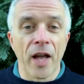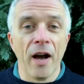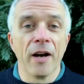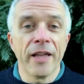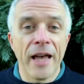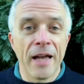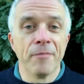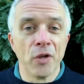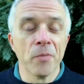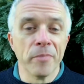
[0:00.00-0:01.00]
I am
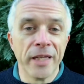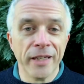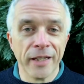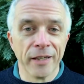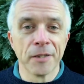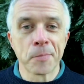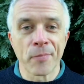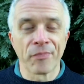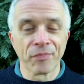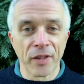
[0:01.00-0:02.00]
not meaning
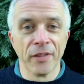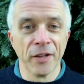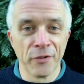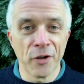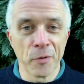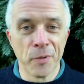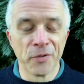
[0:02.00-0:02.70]
those horrible